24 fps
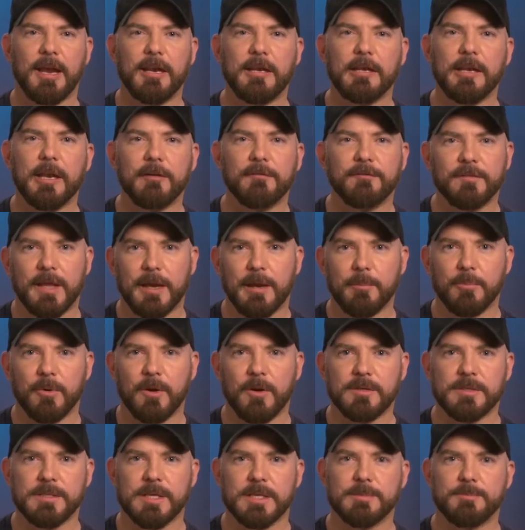love that
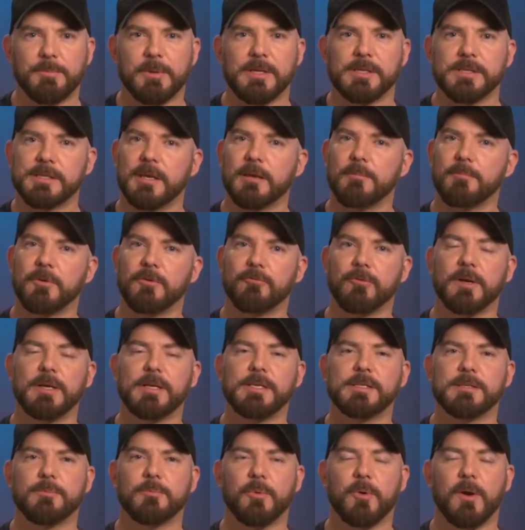process because it can be really
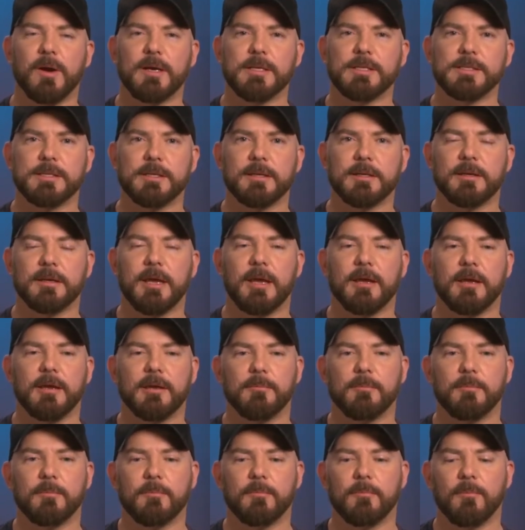surprising
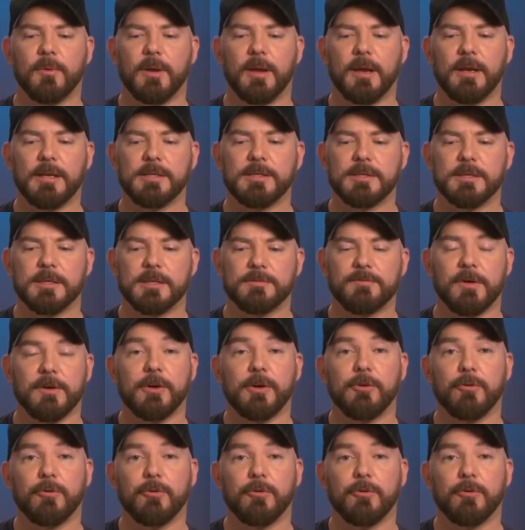and it's very